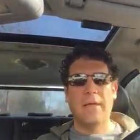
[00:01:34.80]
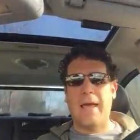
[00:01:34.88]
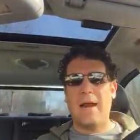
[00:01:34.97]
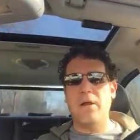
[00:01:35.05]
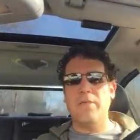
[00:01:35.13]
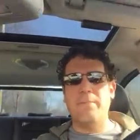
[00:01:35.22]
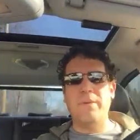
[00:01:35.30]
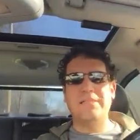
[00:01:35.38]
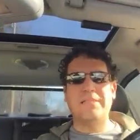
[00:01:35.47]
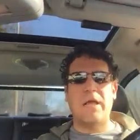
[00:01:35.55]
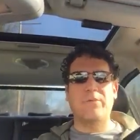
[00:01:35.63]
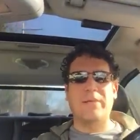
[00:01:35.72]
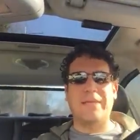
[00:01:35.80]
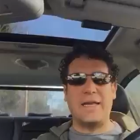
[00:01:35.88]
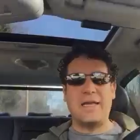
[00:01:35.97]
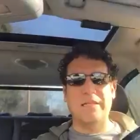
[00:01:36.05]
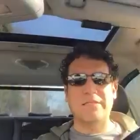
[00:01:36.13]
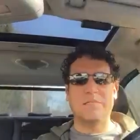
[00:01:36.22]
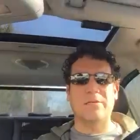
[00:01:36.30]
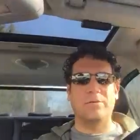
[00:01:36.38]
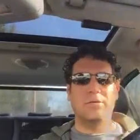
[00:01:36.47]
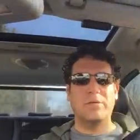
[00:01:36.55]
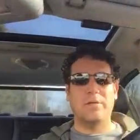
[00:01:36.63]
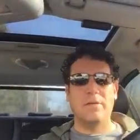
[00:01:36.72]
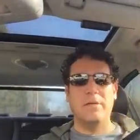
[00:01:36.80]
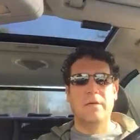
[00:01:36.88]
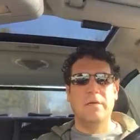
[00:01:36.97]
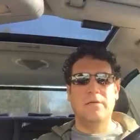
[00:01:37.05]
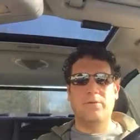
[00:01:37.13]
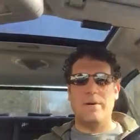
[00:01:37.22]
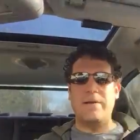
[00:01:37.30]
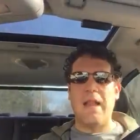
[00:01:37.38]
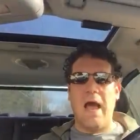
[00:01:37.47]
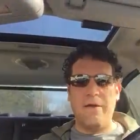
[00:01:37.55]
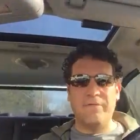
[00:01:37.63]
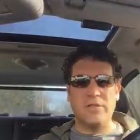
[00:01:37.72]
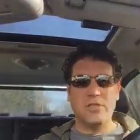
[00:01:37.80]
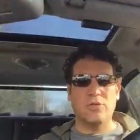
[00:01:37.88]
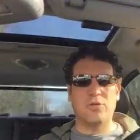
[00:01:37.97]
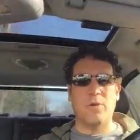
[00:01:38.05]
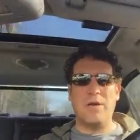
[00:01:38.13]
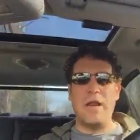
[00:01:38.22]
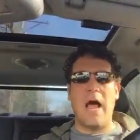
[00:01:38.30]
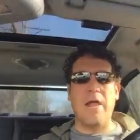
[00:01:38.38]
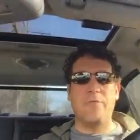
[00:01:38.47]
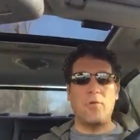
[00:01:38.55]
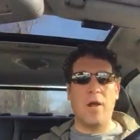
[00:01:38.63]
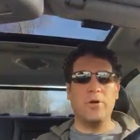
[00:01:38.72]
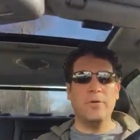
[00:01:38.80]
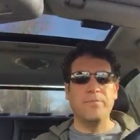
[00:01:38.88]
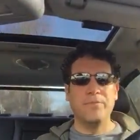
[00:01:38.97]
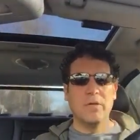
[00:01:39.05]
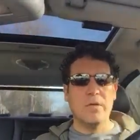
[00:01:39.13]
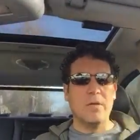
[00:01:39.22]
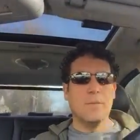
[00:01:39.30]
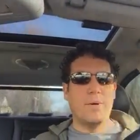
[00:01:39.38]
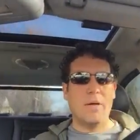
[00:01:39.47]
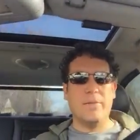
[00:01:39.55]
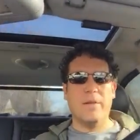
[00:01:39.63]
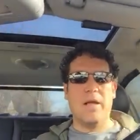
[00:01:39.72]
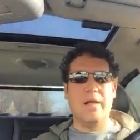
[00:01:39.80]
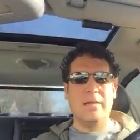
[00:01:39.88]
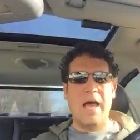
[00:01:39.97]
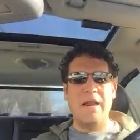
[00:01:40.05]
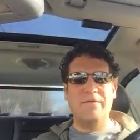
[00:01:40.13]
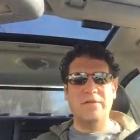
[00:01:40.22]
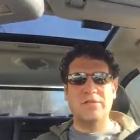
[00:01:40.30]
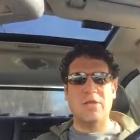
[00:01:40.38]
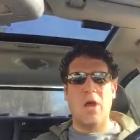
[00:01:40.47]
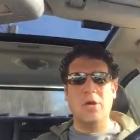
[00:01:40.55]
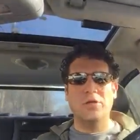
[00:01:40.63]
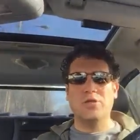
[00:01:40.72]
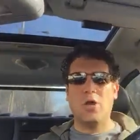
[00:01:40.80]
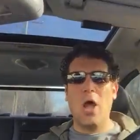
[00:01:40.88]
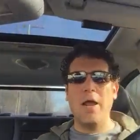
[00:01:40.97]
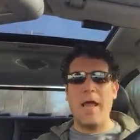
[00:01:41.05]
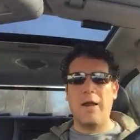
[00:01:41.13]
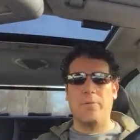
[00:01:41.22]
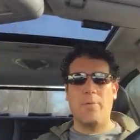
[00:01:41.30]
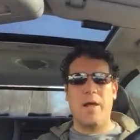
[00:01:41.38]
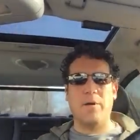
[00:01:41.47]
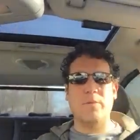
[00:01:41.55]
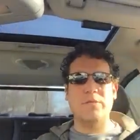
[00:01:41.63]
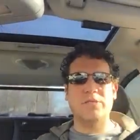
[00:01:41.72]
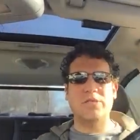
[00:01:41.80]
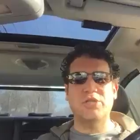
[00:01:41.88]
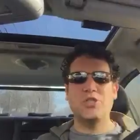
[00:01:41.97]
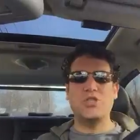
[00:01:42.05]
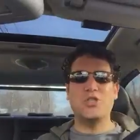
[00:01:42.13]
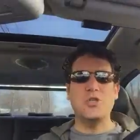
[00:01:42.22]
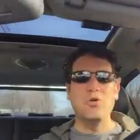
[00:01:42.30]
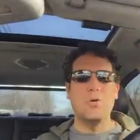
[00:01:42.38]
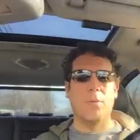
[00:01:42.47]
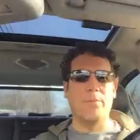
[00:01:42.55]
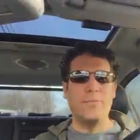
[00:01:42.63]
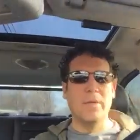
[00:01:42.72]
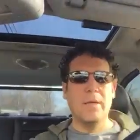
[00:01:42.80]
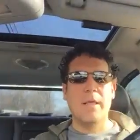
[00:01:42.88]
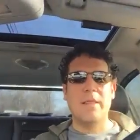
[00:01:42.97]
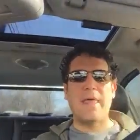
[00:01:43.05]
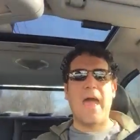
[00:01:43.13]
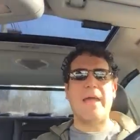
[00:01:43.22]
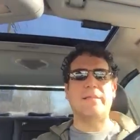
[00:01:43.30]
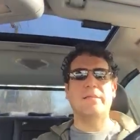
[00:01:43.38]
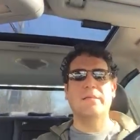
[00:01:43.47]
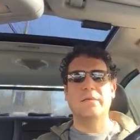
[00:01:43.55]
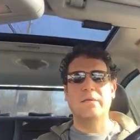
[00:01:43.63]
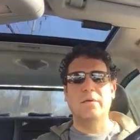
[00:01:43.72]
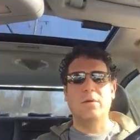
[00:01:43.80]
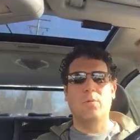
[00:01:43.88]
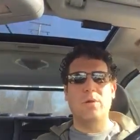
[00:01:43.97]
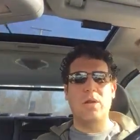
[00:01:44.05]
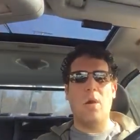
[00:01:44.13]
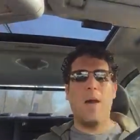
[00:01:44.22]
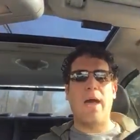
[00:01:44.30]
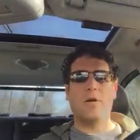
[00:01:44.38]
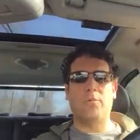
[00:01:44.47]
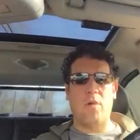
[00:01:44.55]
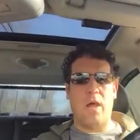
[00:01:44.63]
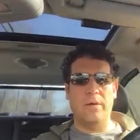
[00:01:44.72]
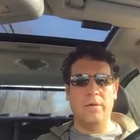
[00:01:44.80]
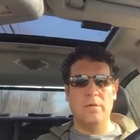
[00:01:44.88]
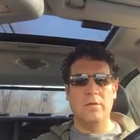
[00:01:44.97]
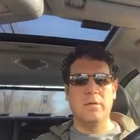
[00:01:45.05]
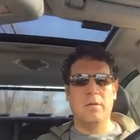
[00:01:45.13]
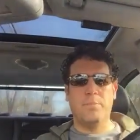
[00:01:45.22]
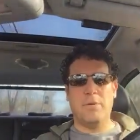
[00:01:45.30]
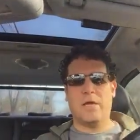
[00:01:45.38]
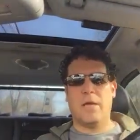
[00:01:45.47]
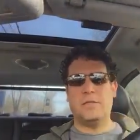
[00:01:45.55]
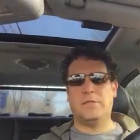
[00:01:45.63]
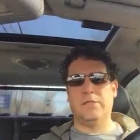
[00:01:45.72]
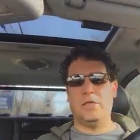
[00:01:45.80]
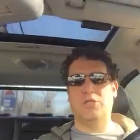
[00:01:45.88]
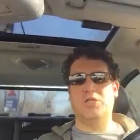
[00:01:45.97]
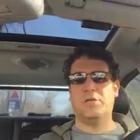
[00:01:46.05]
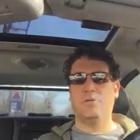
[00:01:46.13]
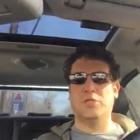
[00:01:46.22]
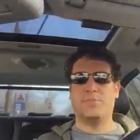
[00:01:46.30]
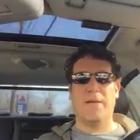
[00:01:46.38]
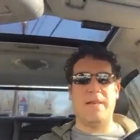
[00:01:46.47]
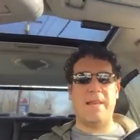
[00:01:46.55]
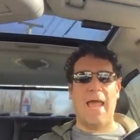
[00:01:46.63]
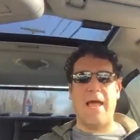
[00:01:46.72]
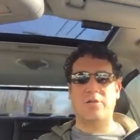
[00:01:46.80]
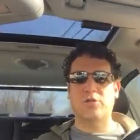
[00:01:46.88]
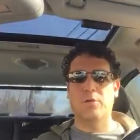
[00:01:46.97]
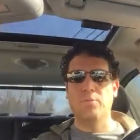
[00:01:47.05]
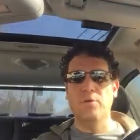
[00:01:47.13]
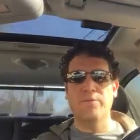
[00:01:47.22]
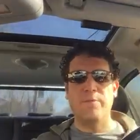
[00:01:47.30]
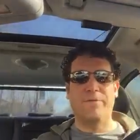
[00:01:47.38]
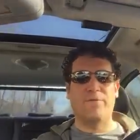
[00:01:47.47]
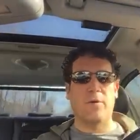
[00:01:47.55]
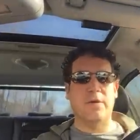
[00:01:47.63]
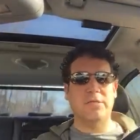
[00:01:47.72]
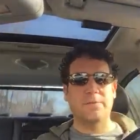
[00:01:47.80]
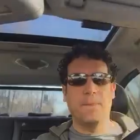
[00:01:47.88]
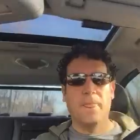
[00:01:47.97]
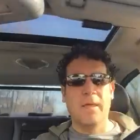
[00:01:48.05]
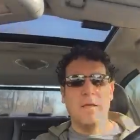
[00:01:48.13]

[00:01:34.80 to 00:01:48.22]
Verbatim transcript: and I know that may sound ridiculous to, to, the, to a novice or to a non-runner, but a lot of us aren't taught how to run, and we just assume that we know how to run because it should just be a natural movement for us.